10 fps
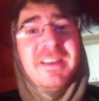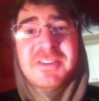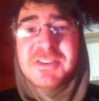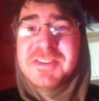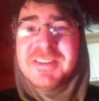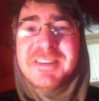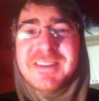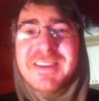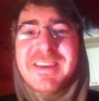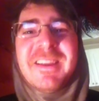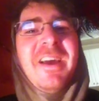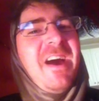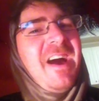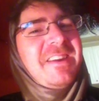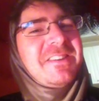just did it again.
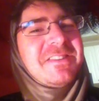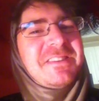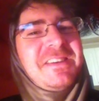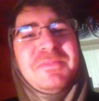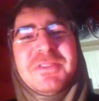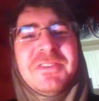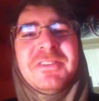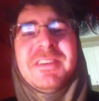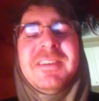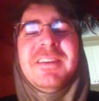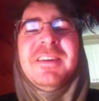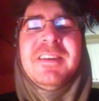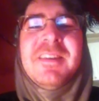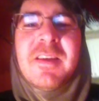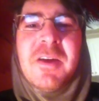I could just keep doing it.
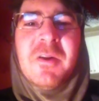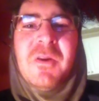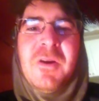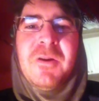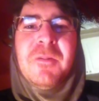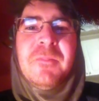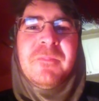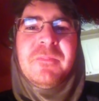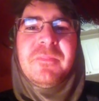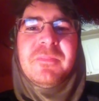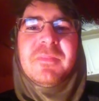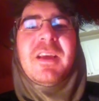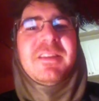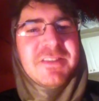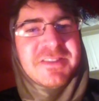No,
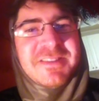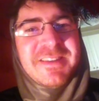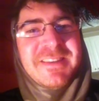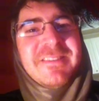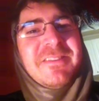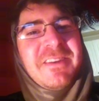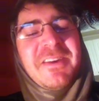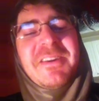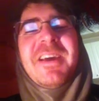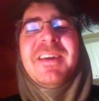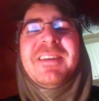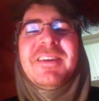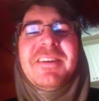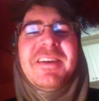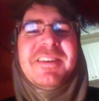I just did. Okay,
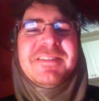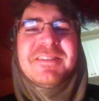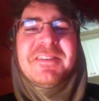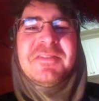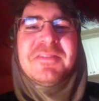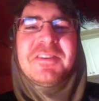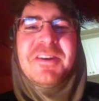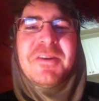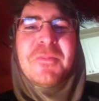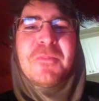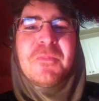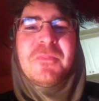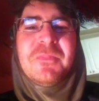that's enough. I